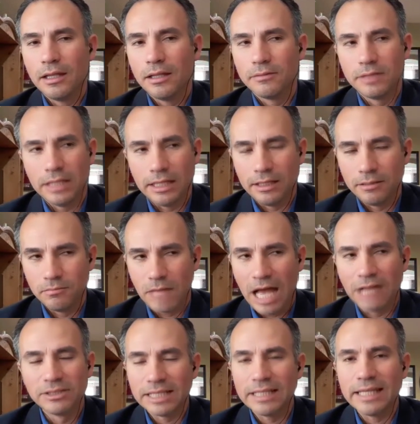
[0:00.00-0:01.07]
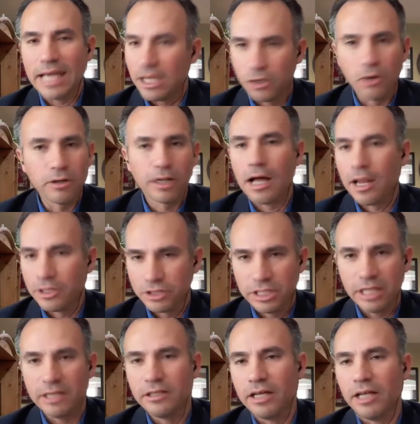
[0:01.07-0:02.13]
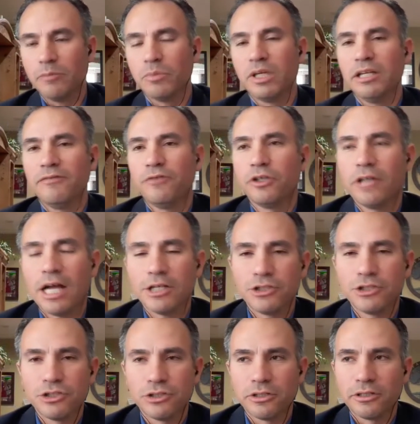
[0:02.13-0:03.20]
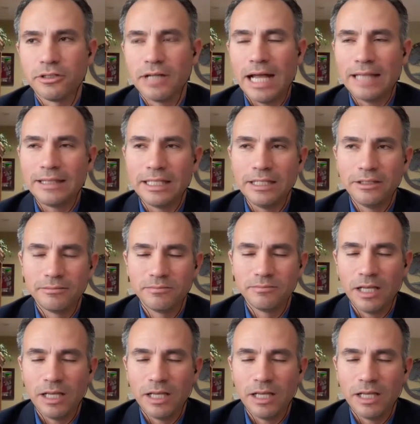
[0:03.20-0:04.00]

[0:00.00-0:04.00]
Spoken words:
then I would say, yeah, go to college, get it done. But if you're not sure, I think